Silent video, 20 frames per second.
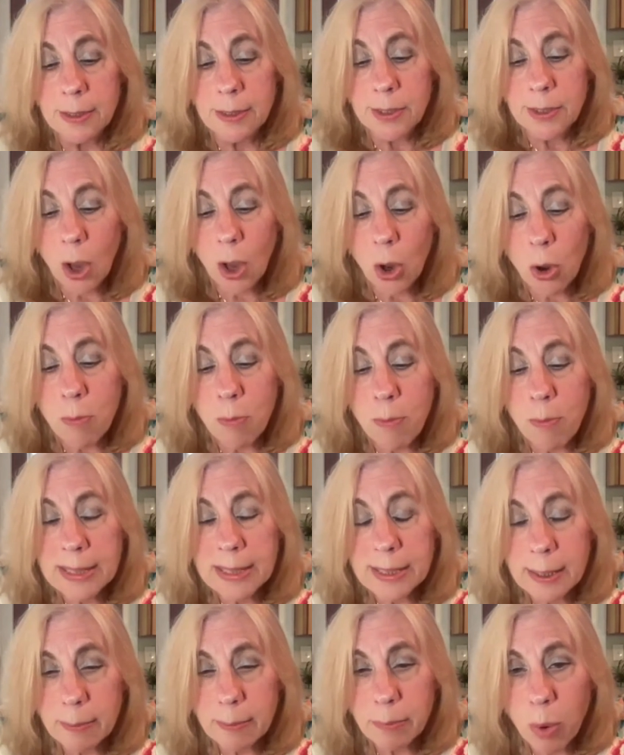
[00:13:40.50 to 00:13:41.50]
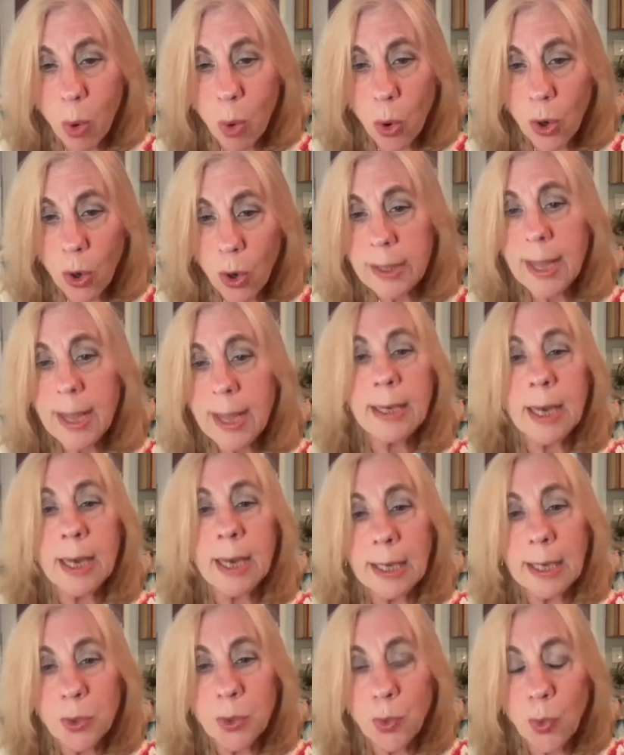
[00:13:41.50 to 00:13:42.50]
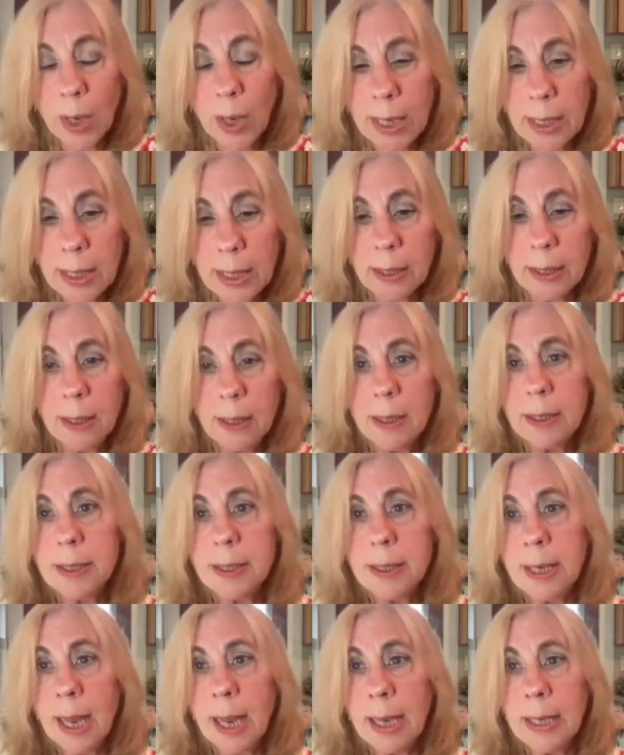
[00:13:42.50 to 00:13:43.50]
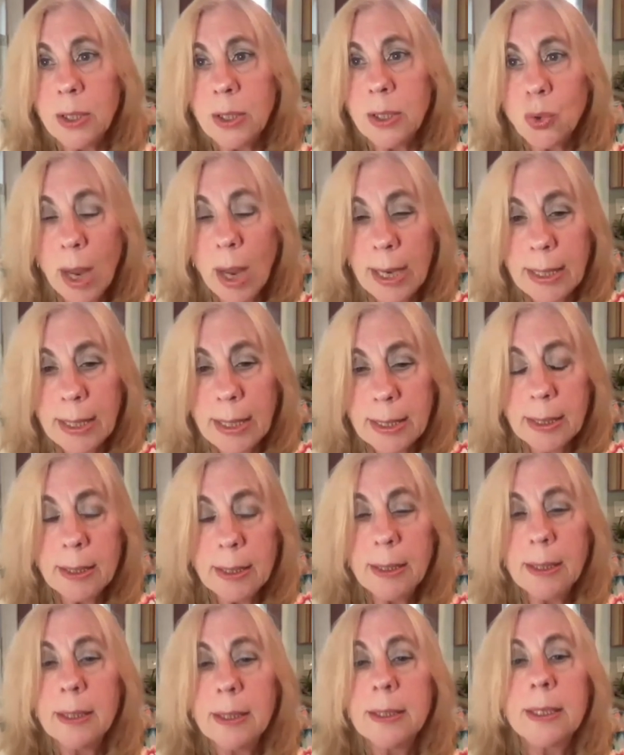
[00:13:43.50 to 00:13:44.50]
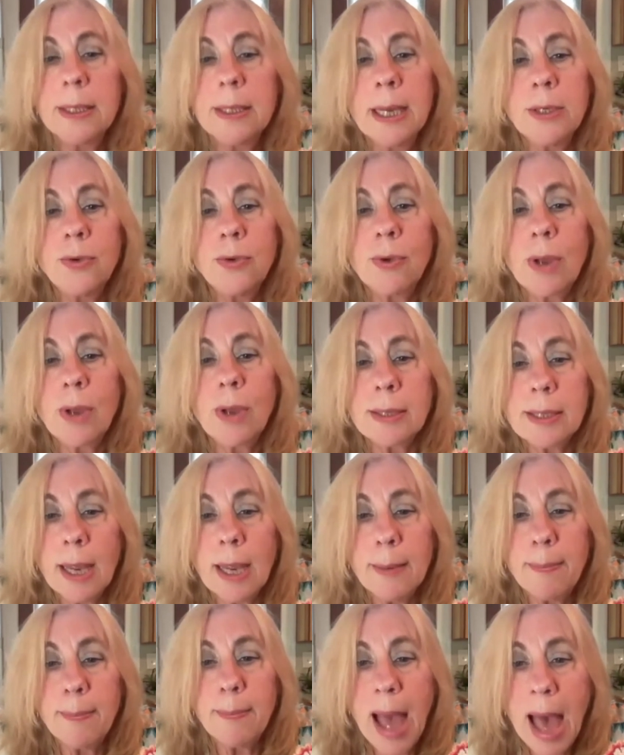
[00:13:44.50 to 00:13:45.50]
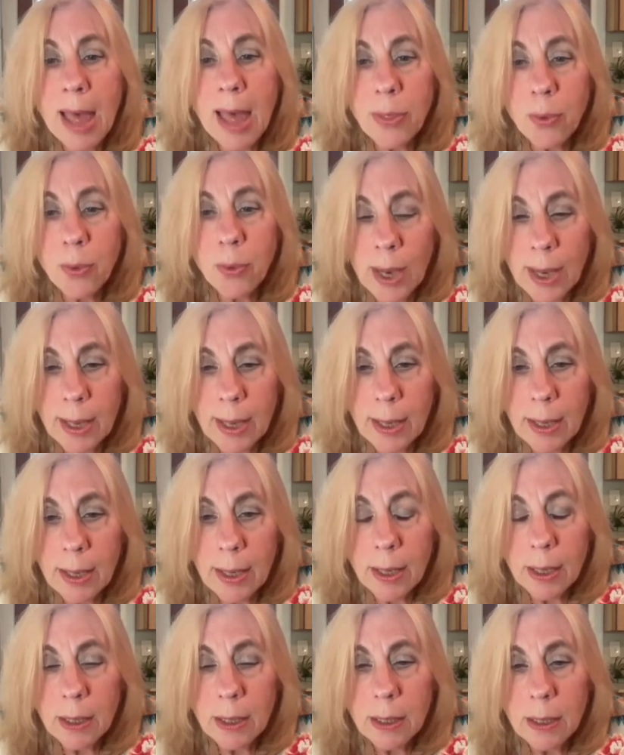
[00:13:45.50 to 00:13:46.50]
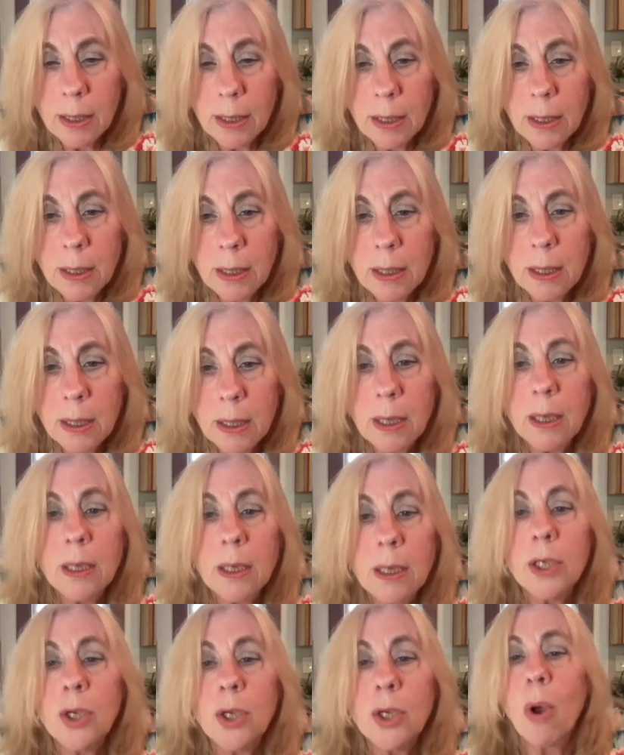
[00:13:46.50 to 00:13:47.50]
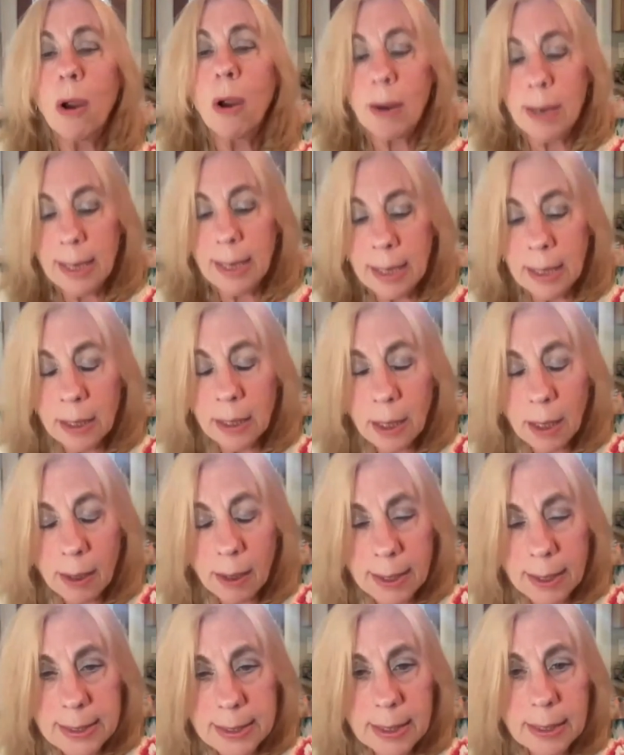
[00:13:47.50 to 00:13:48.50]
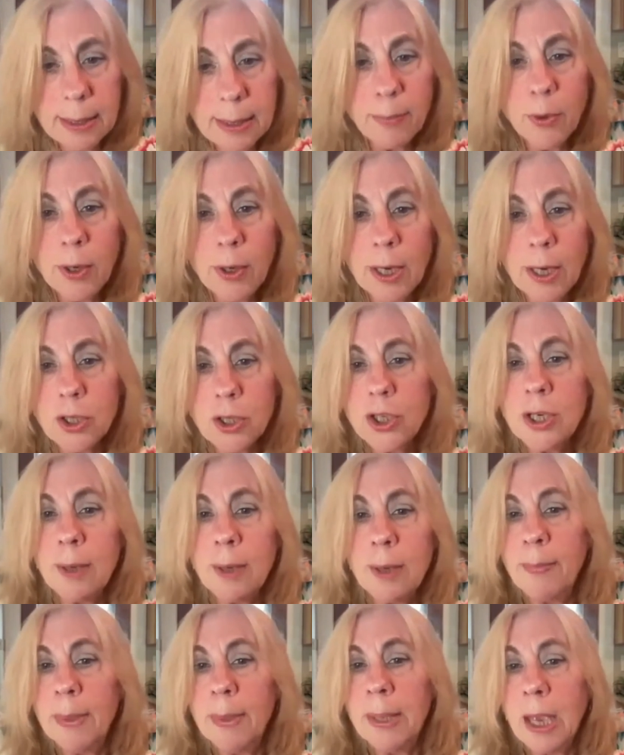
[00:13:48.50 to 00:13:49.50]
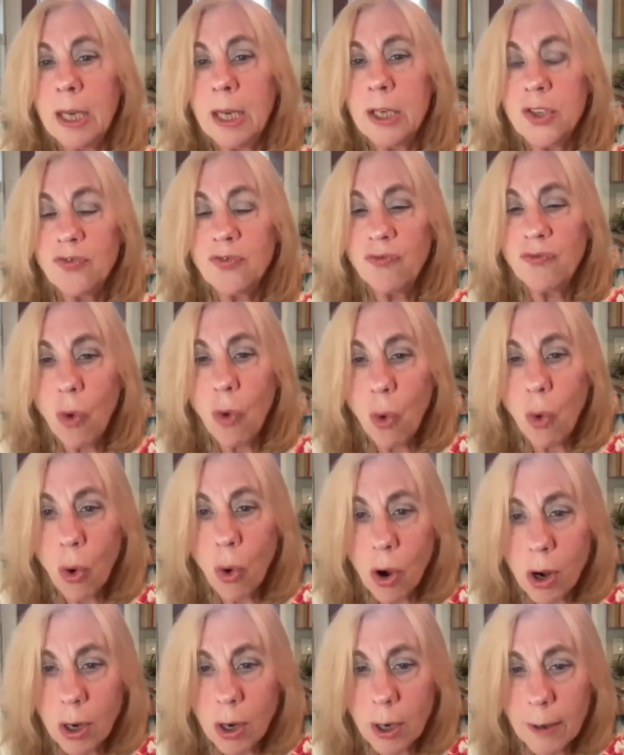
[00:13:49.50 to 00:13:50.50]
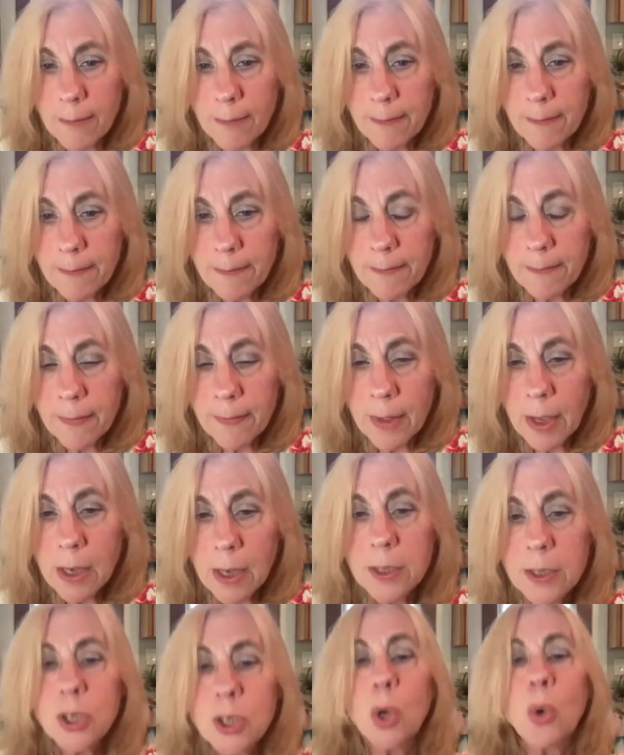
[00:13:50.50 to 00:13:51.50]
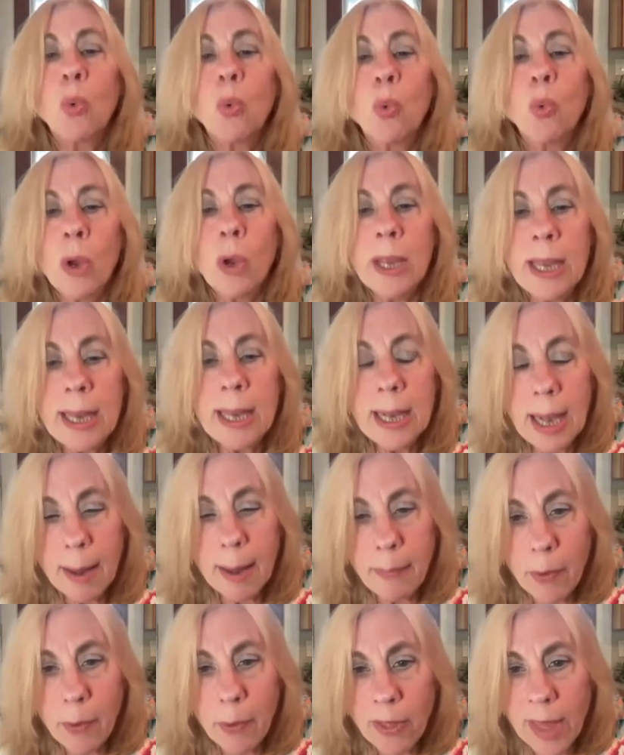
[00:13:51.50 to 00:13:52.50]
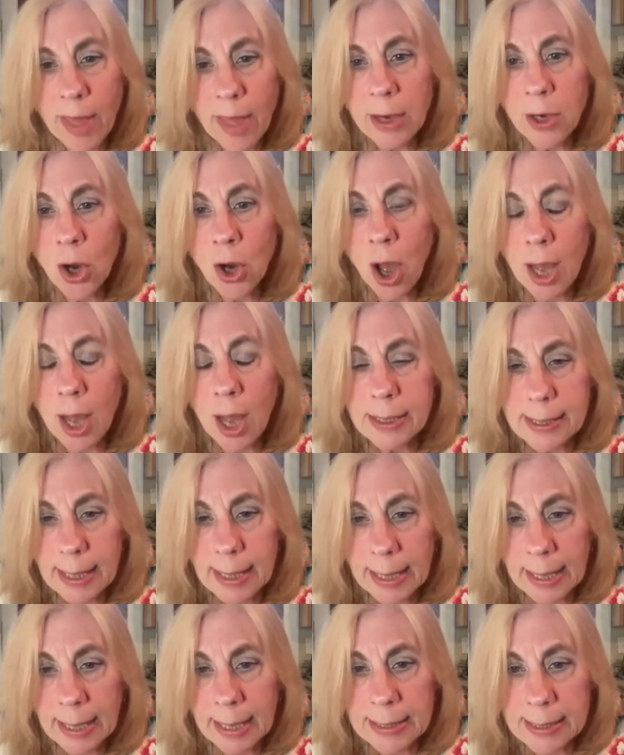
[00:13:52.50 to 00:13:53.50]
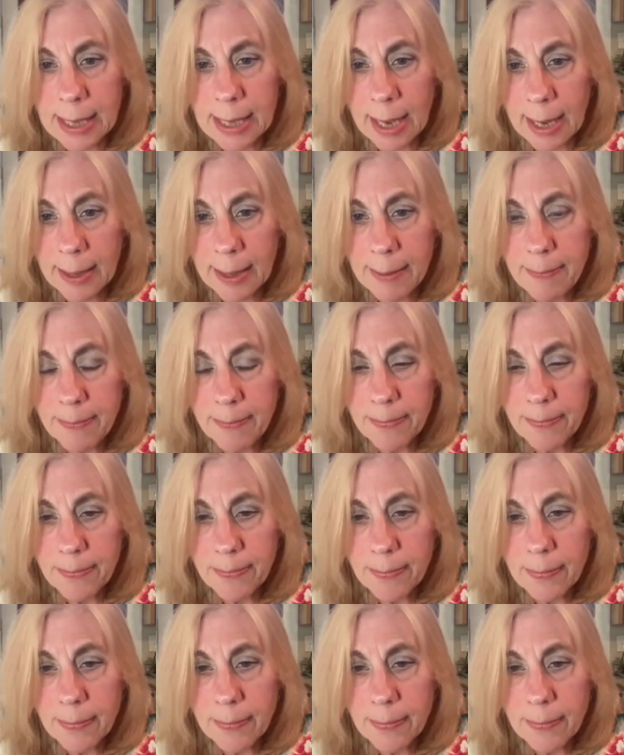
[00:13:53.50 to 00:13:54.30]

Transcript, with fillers: So by supporting that nitrate to nitrite to nitric oxide pathway, you are increasing the production of BH4 to recouple that NOS enzyme,